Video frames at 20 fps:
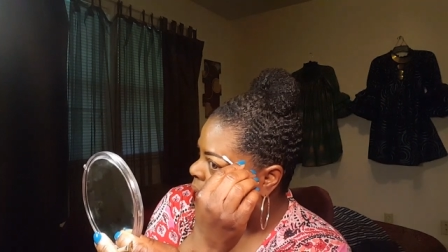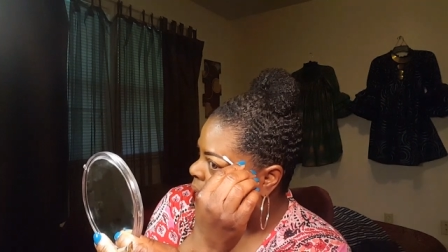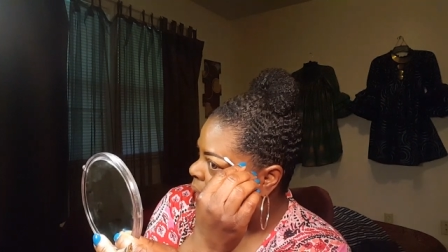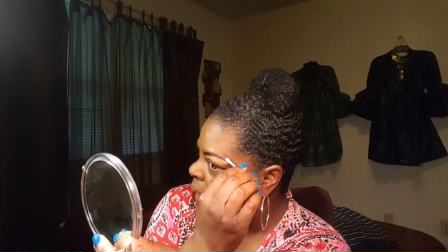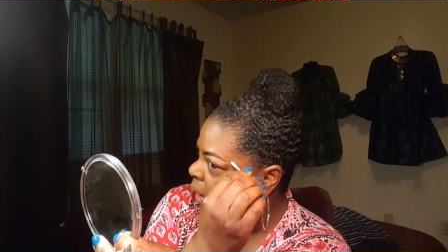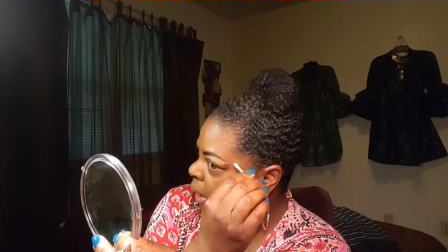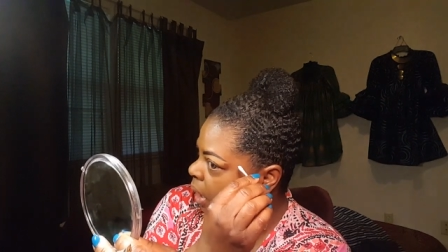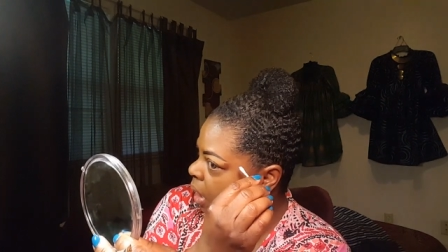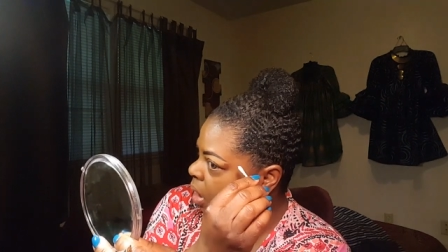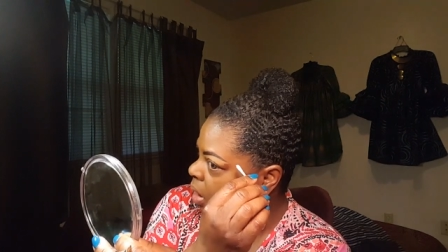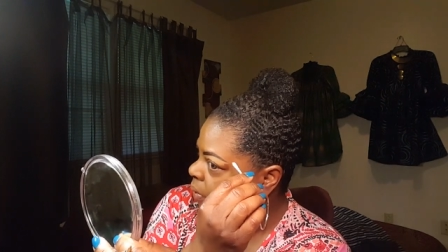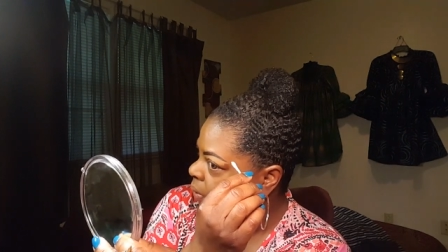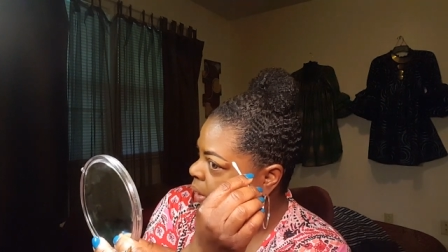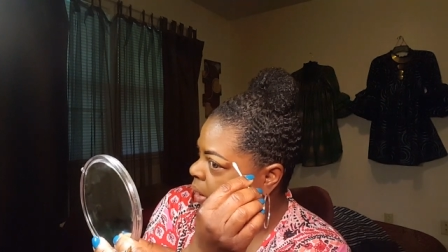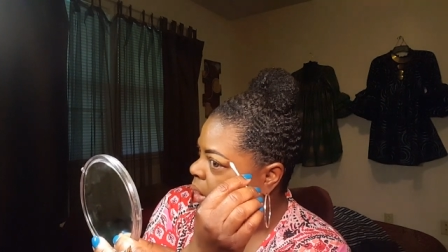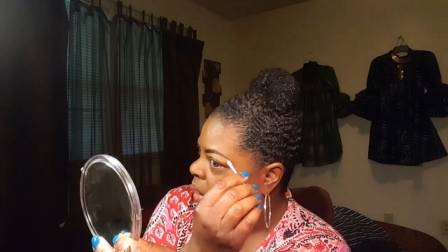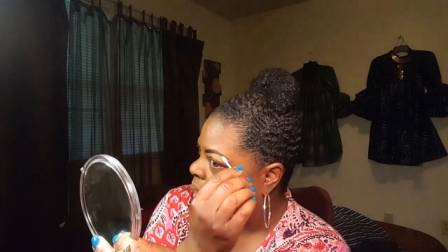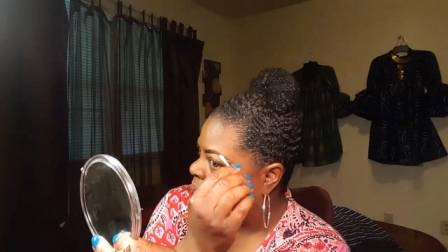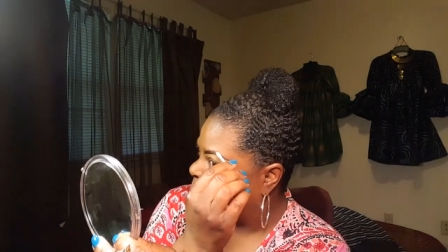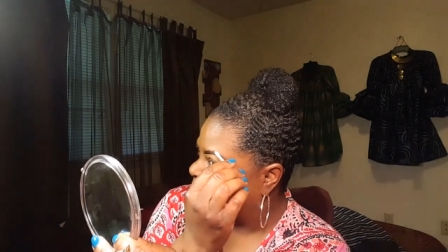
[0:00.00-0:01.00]
And they
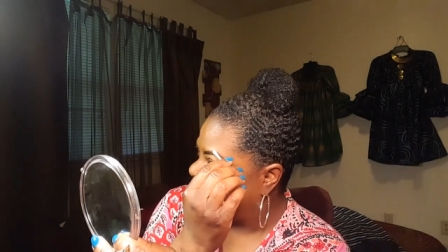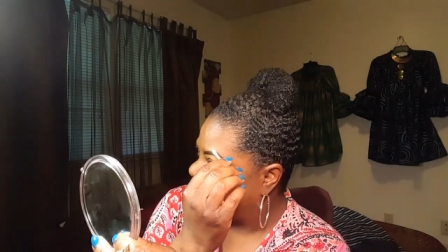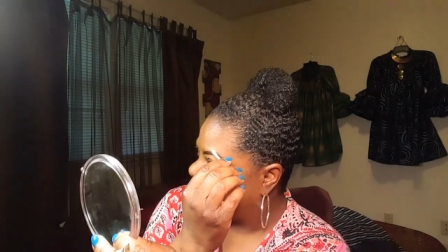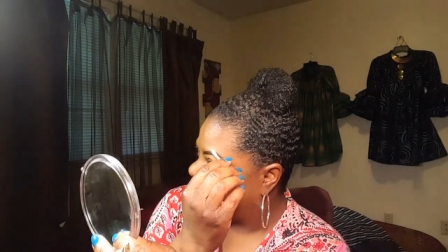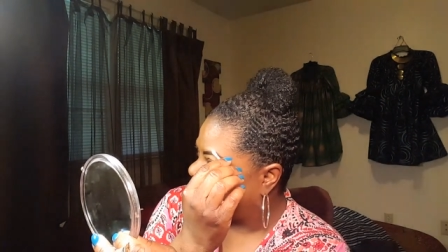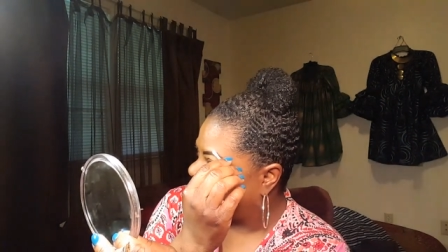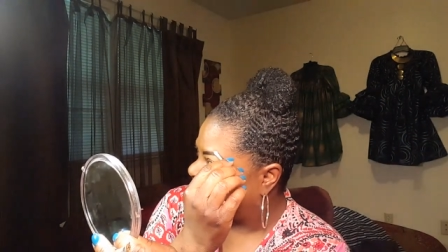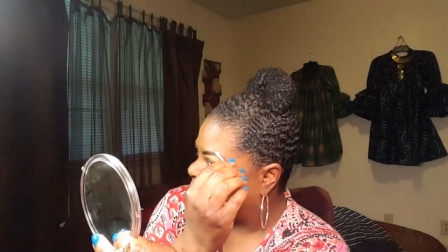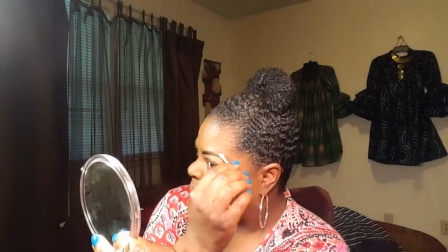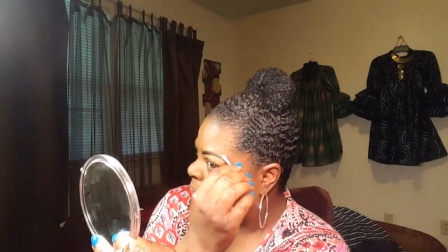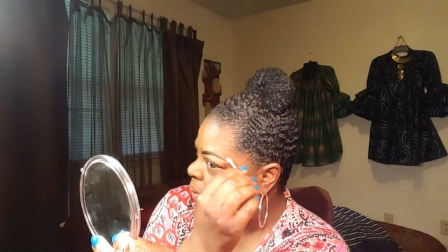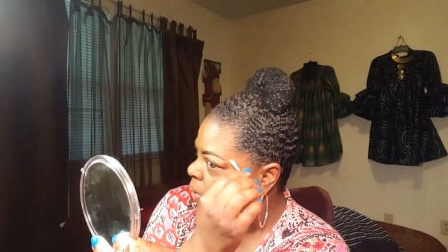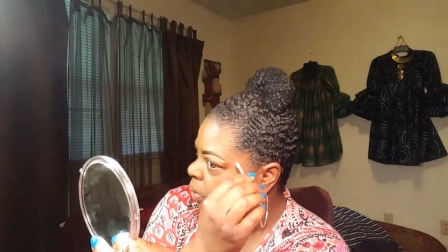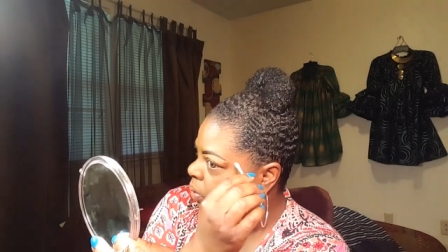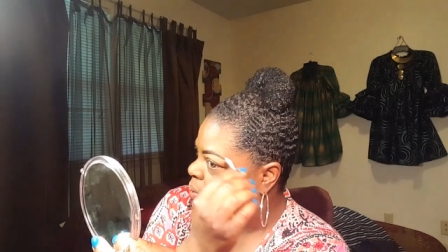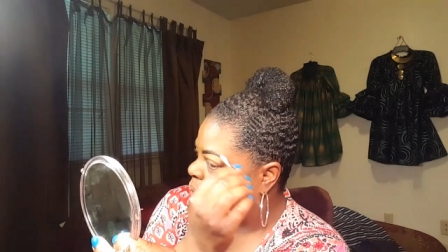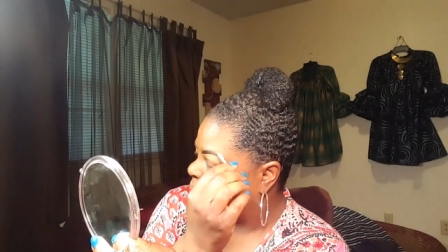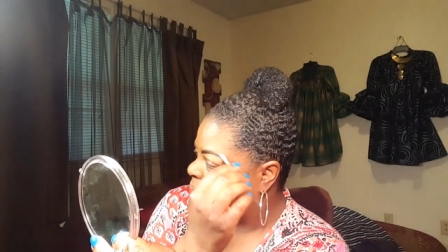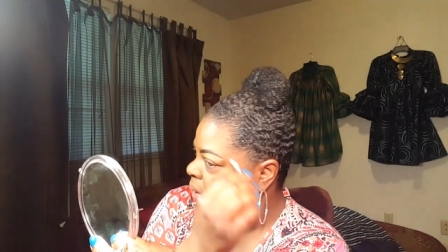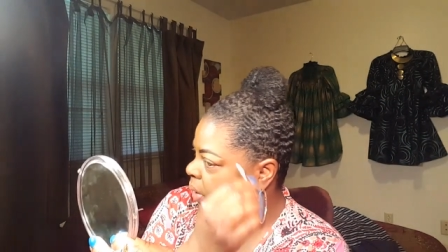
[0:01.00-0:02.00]
already come on
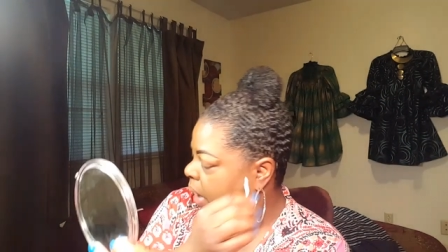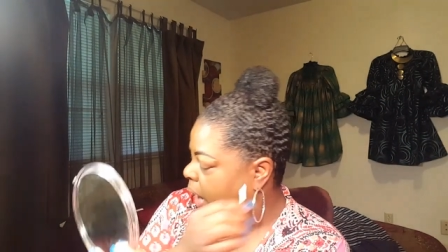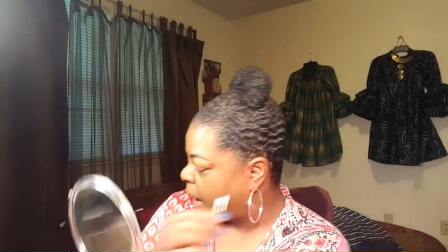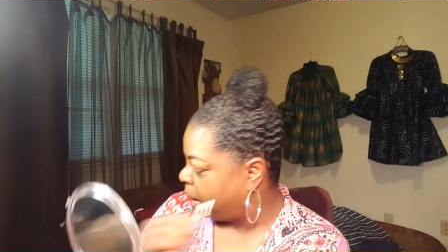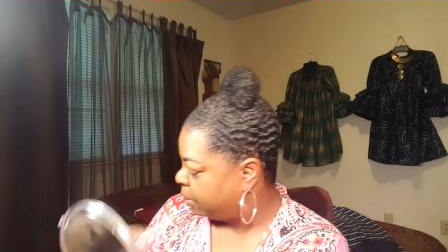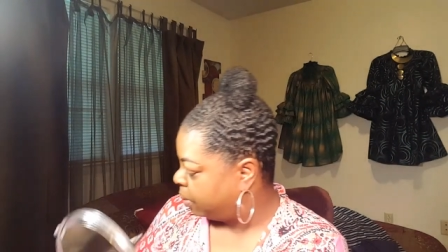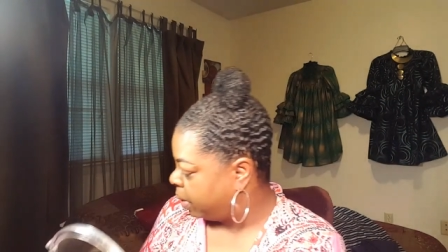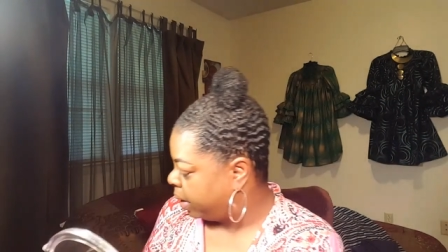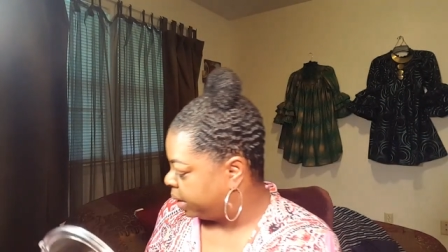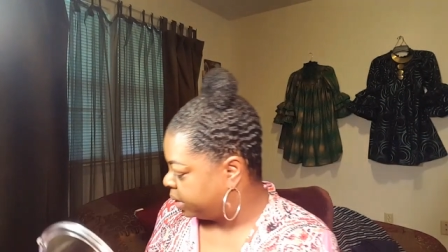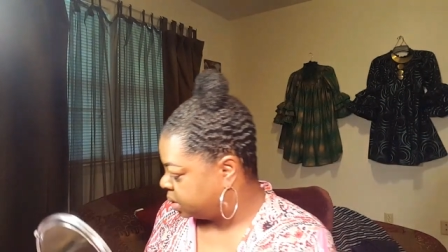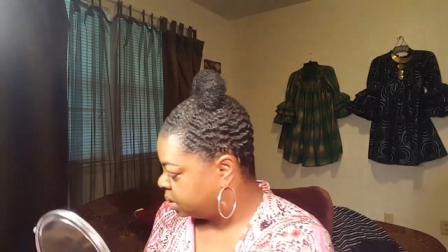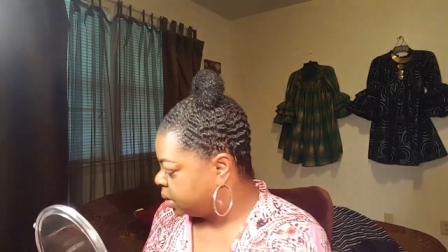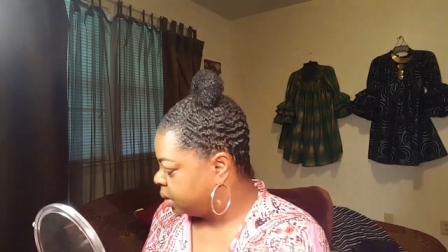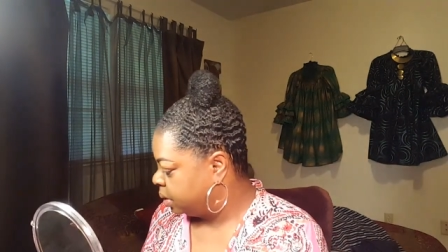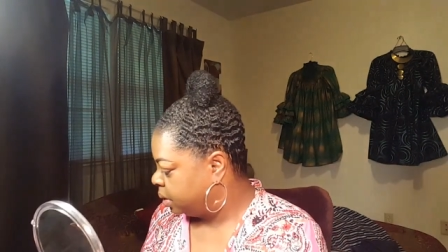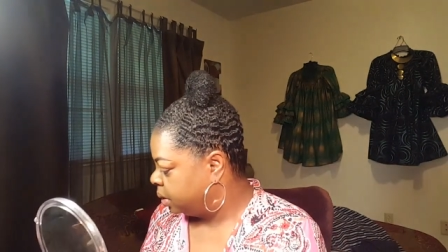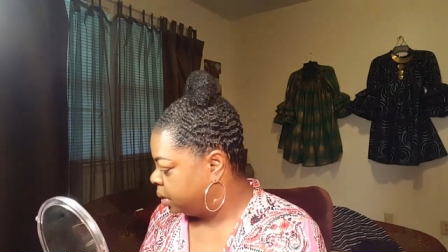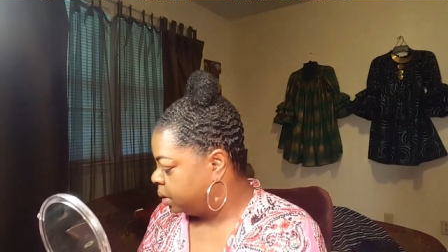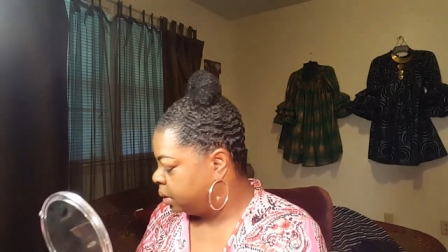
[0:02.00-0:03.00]
camera with their eyebrows
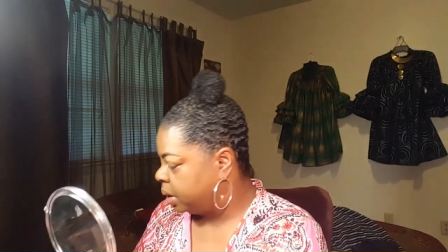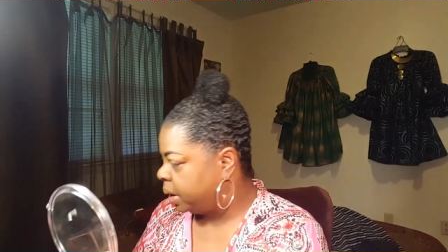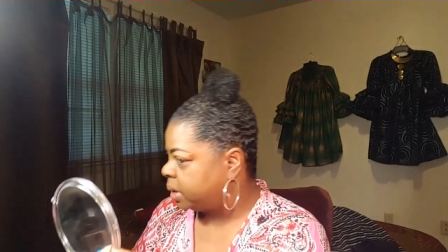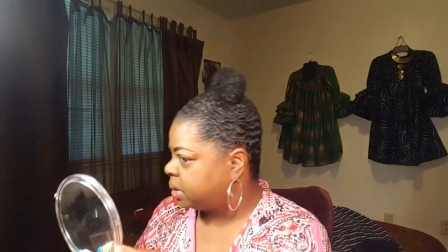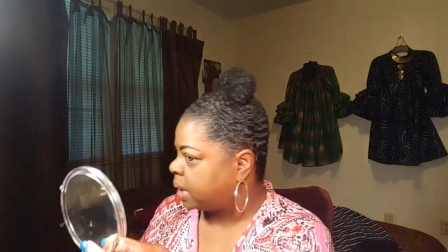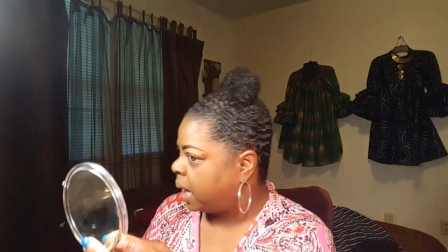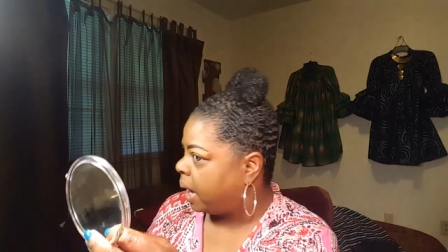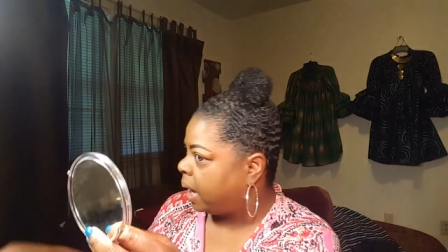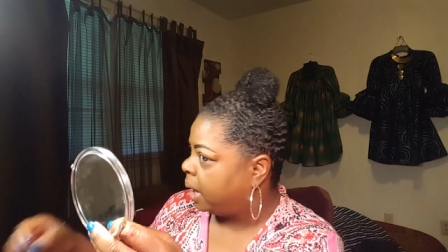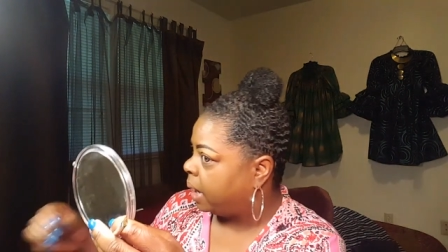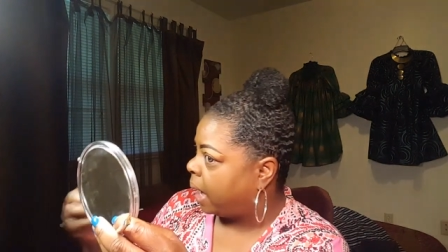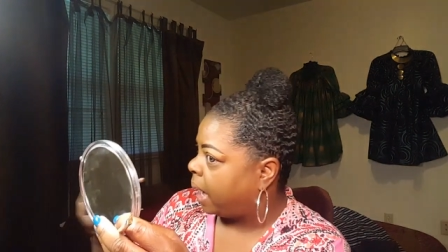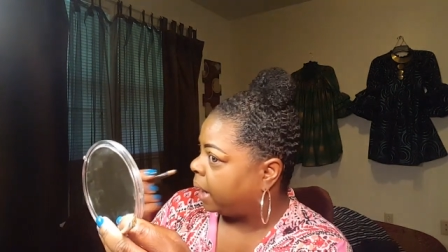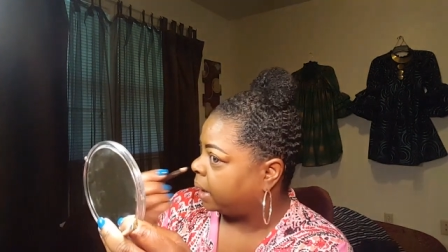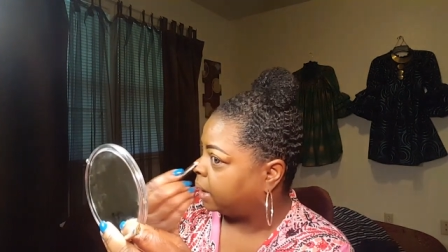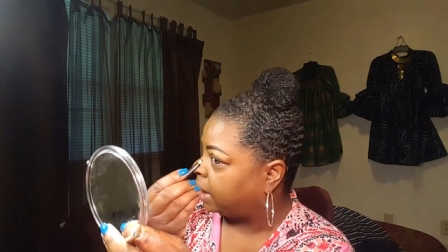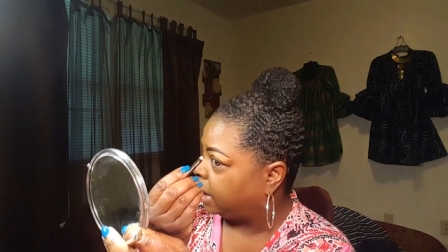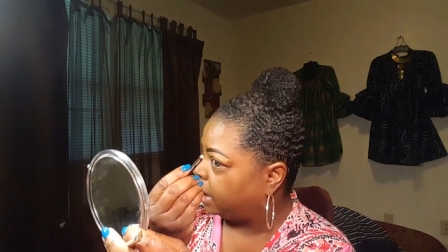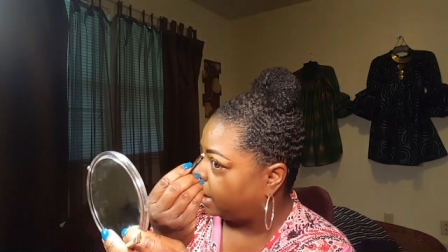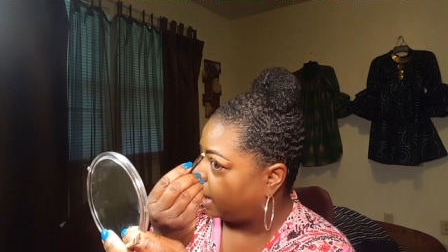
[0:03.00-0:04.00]
done. That's I
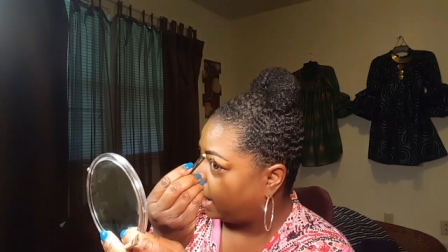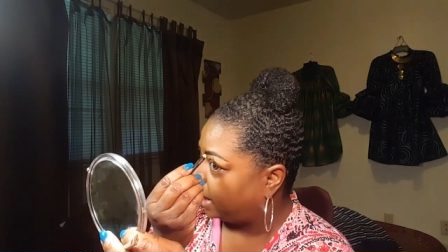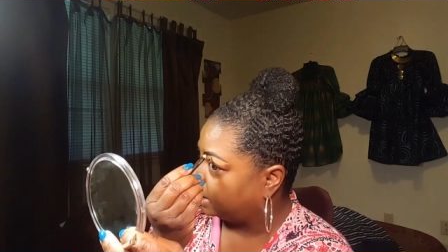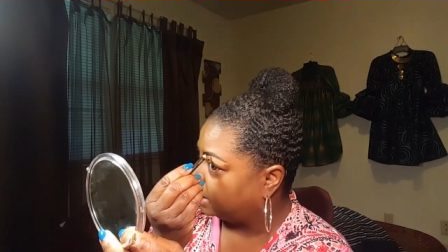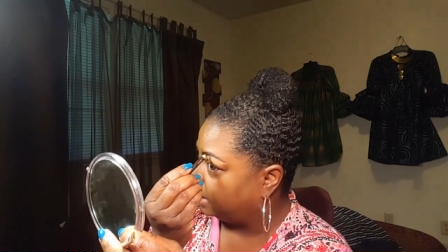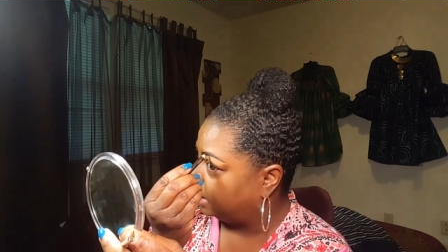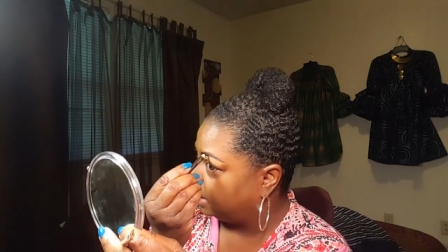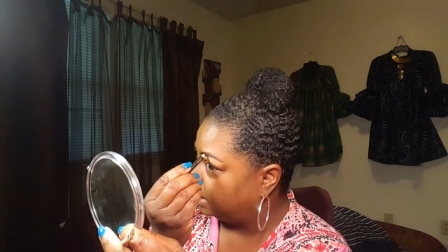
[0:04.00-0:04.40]
I get I